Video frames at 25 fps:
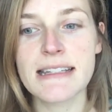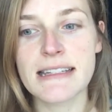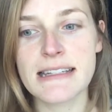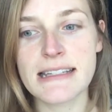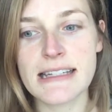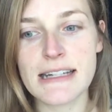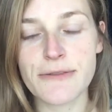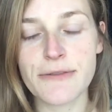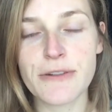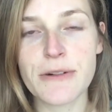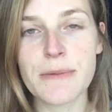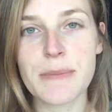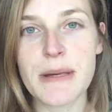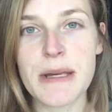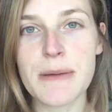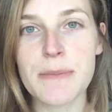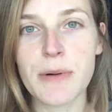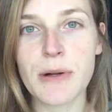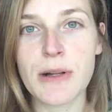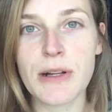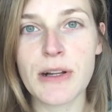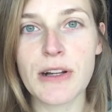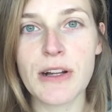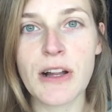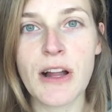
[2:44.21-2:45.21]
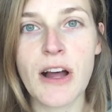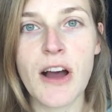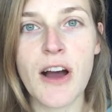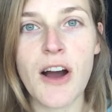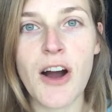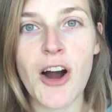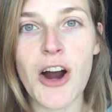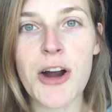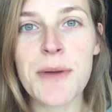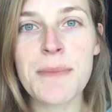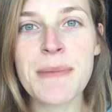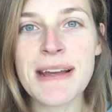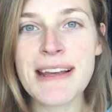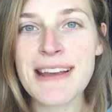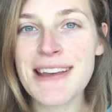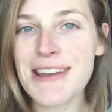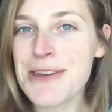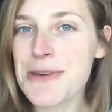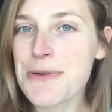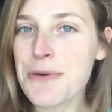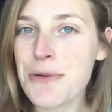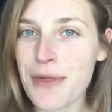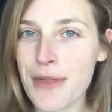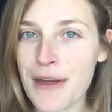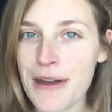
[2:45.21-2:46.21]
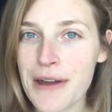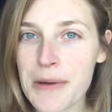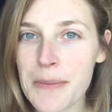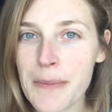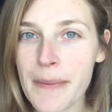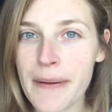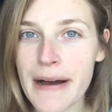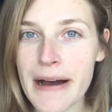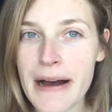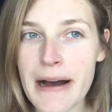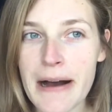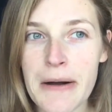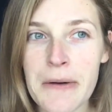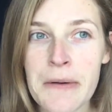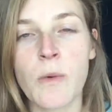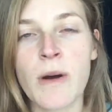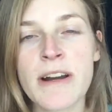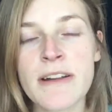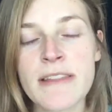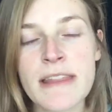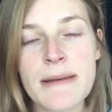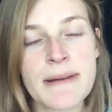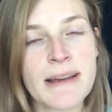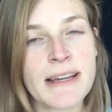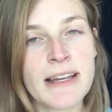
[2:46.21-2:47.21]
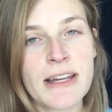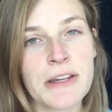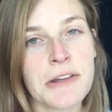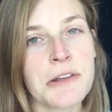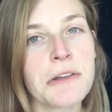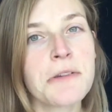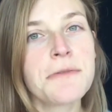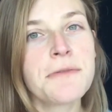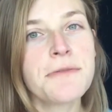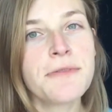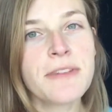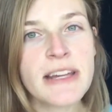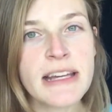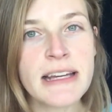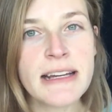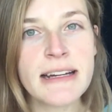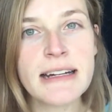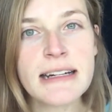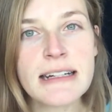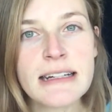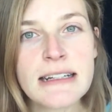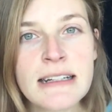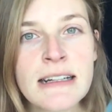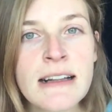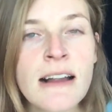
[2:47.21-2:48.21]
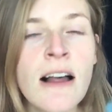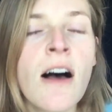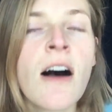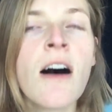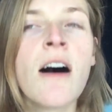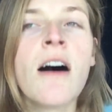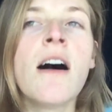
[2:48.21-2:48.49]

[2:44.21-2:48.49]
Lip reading: different people are making you think about, what are they making you feel.